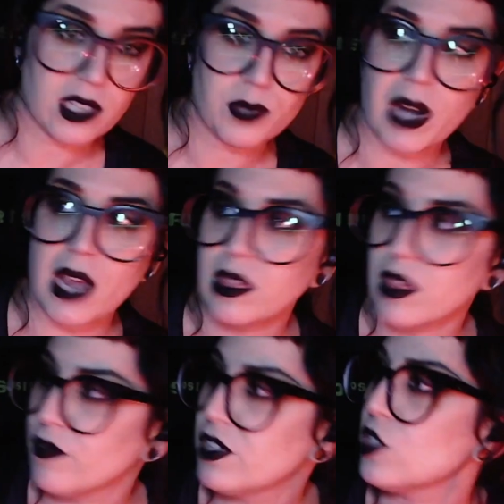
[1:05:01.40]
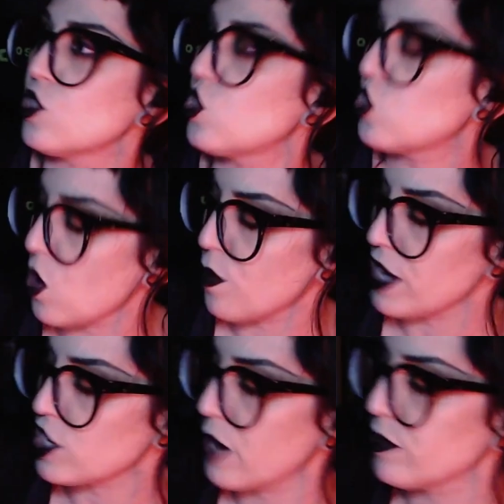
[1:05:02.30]
but I loved it so
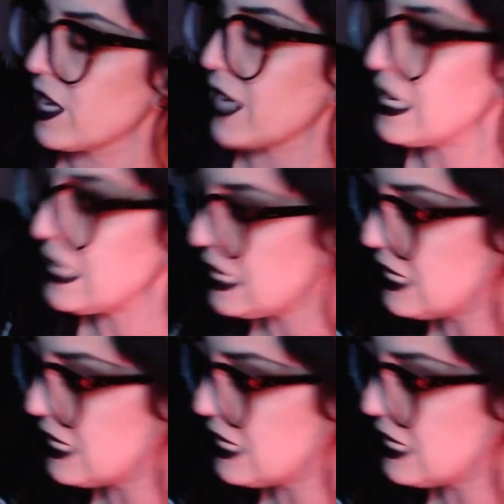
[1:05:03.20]
much. I was like, I need to